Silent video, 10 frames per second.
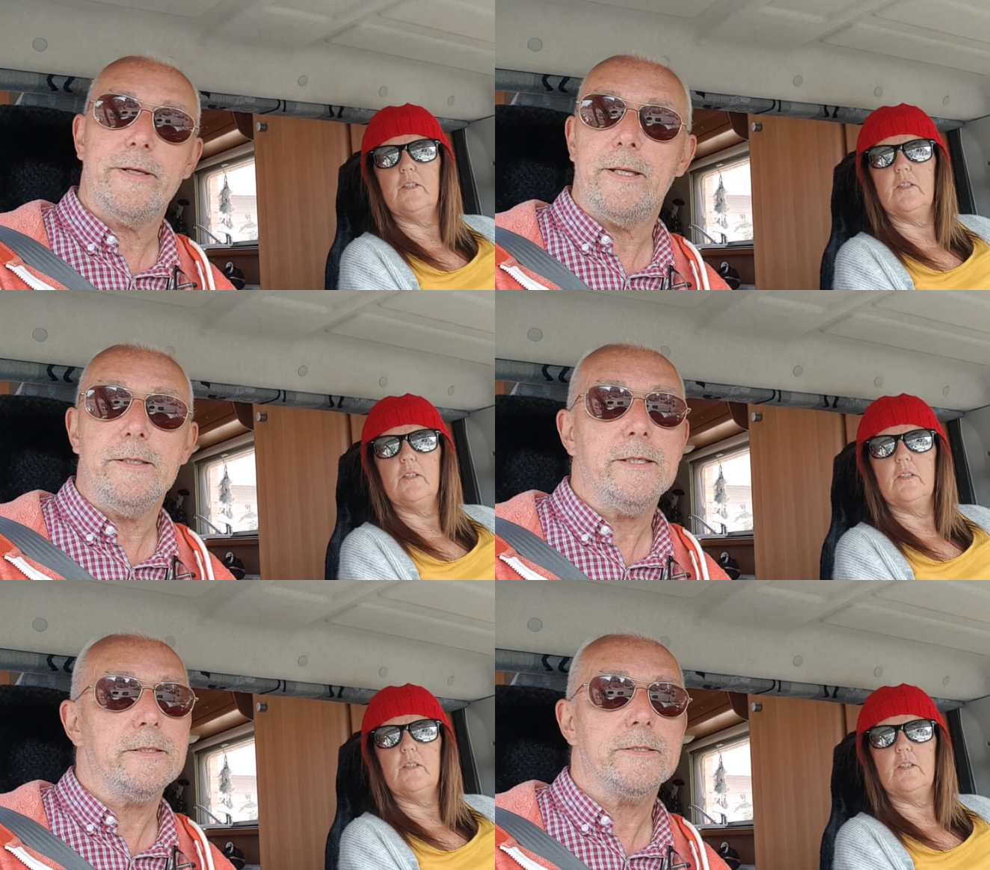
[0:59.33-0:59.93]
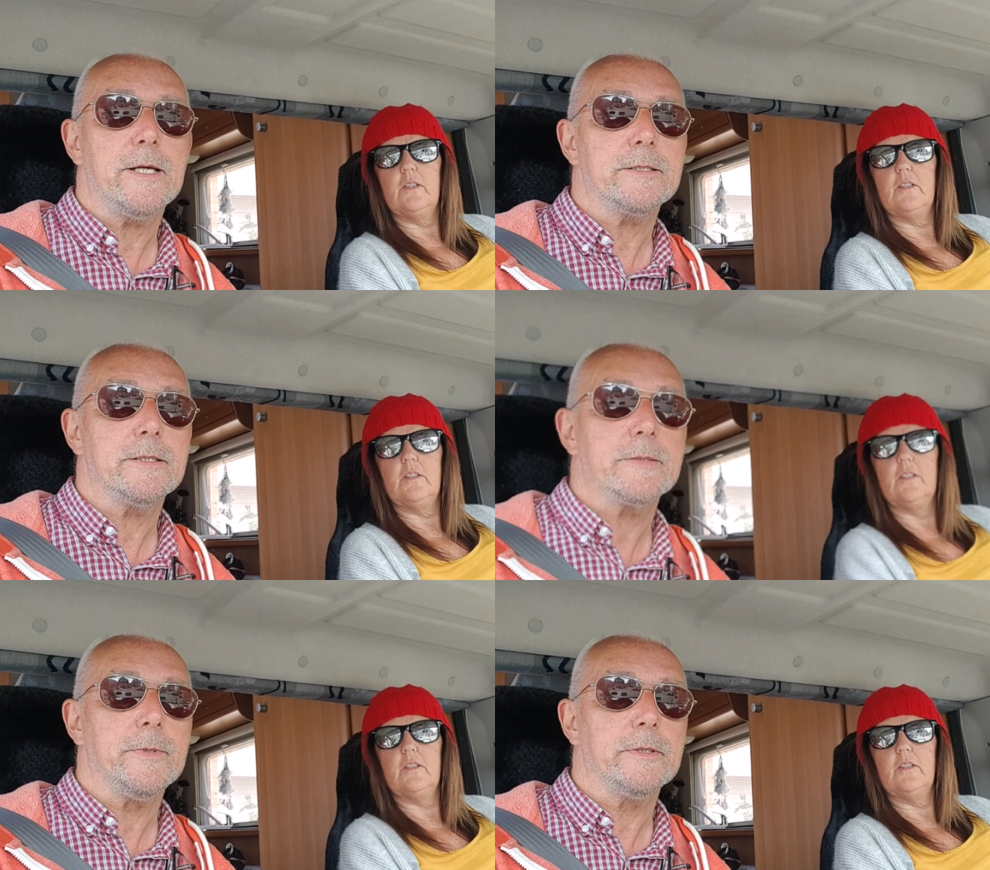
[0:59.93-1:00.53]
Speaker 1: had a near
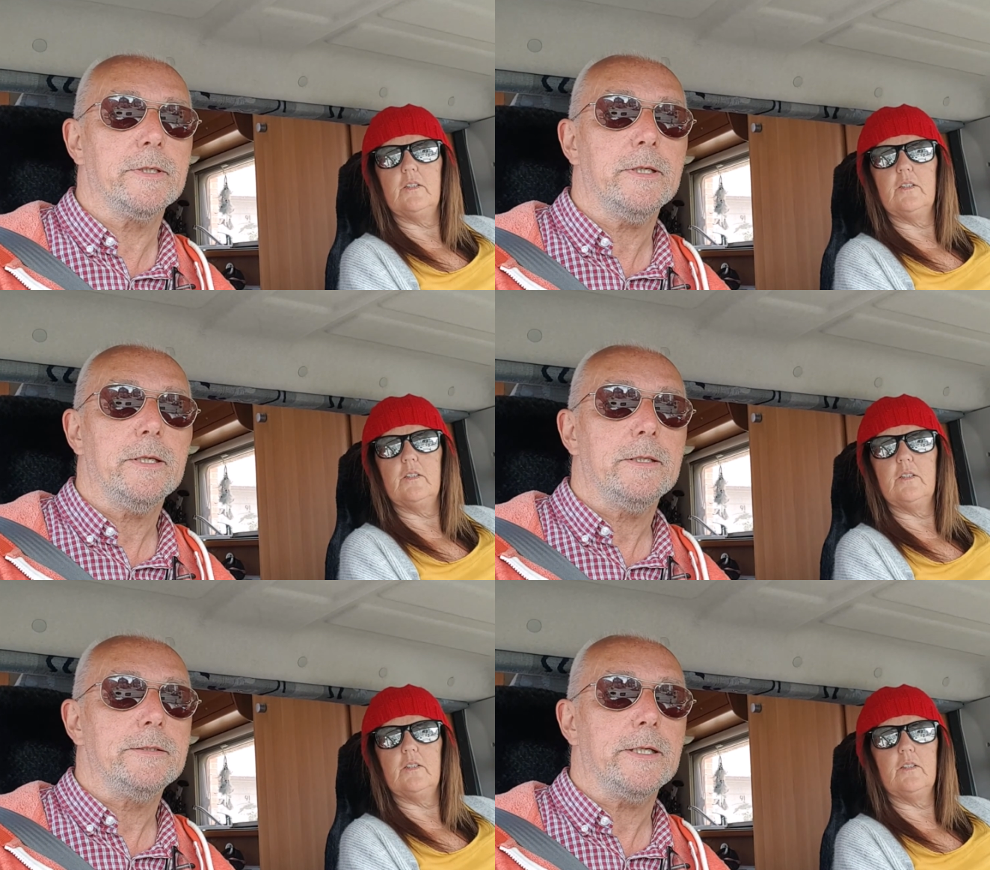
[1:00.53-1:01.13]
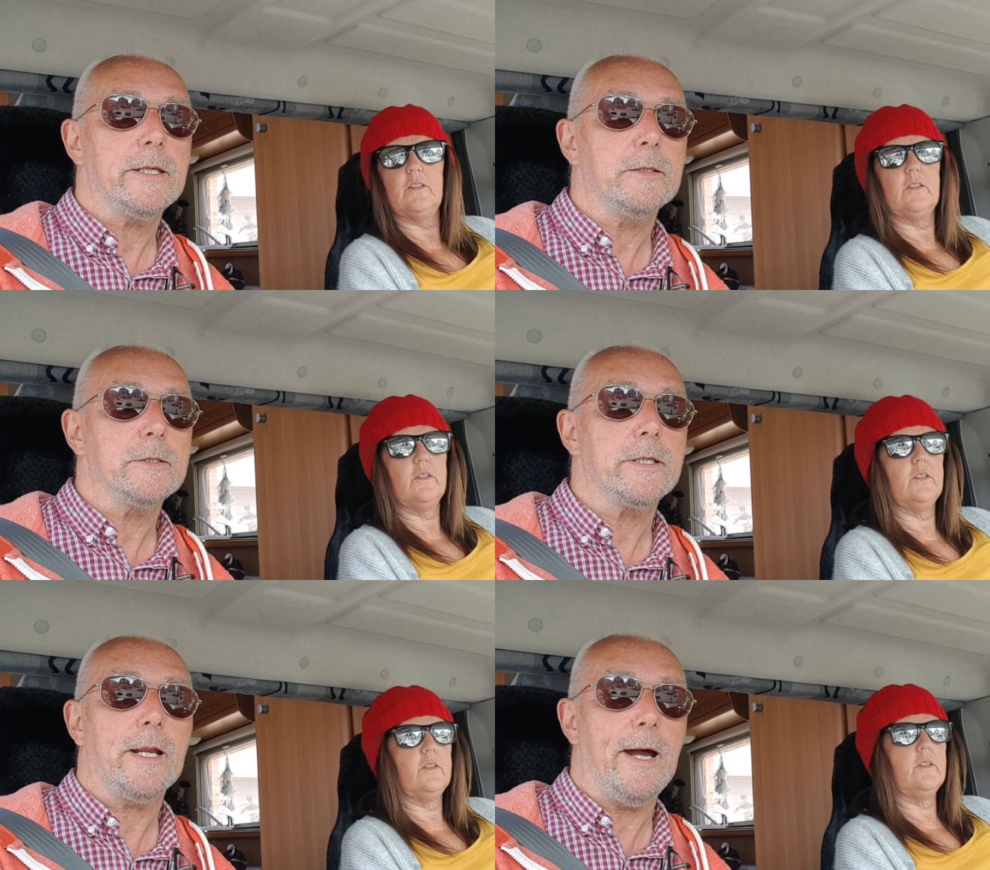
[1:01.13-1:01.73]
disaster this morning. Jackie
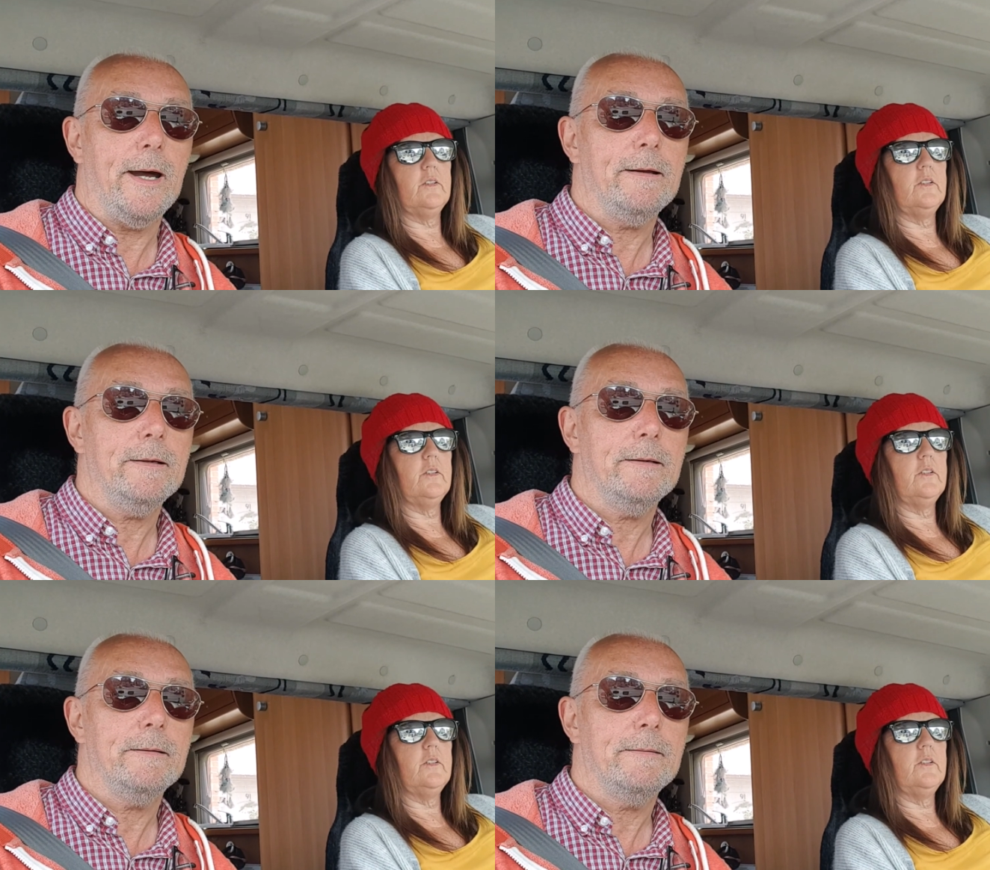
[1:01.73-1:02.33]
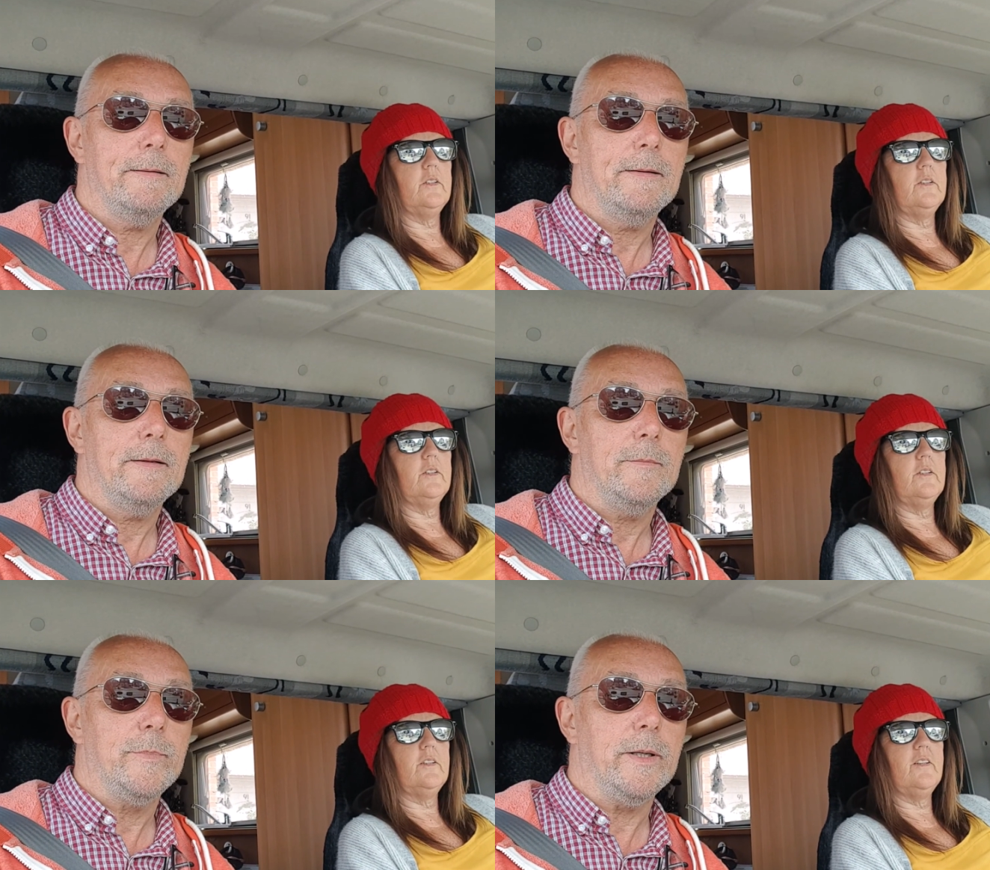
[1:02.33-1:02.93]
lost her hat,
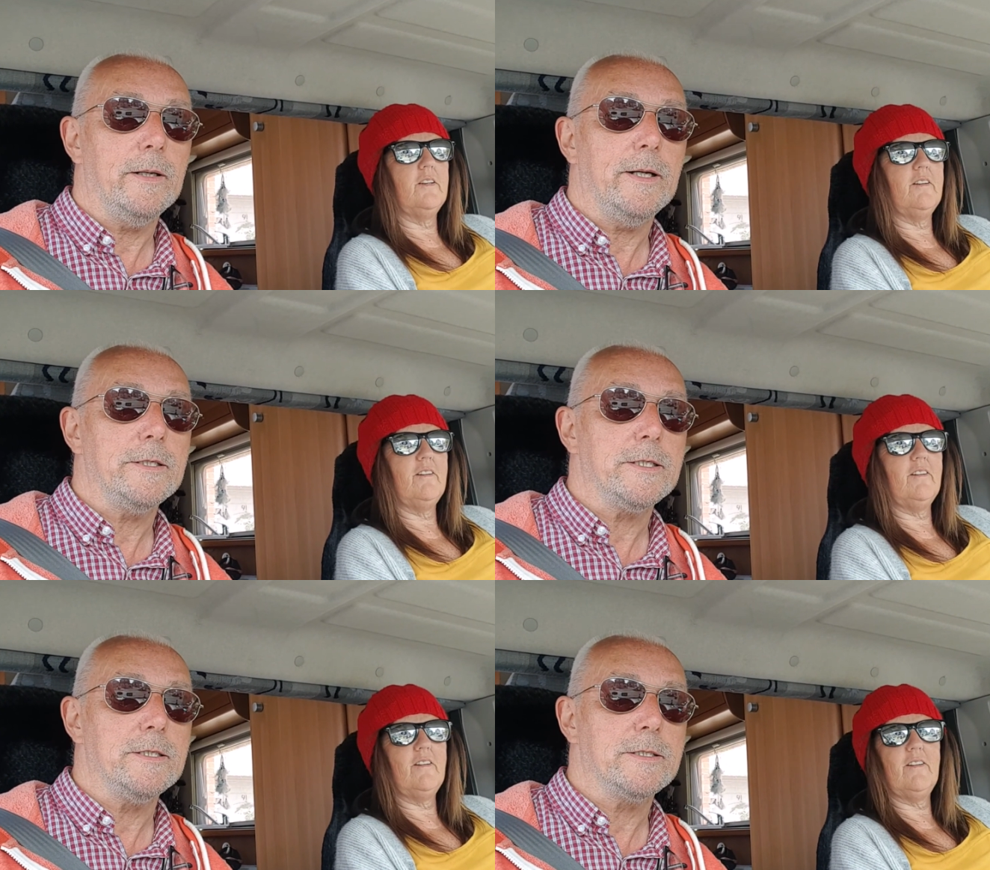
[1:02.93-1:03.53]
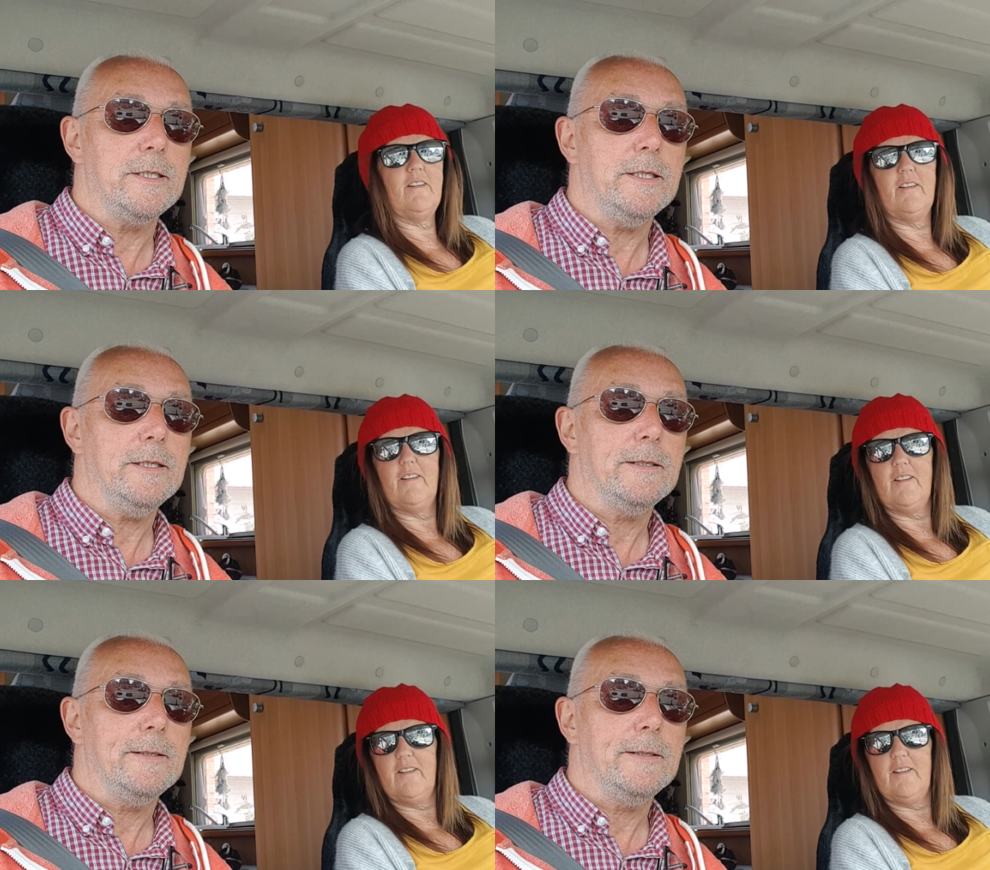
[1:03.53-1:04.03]
but as you can see,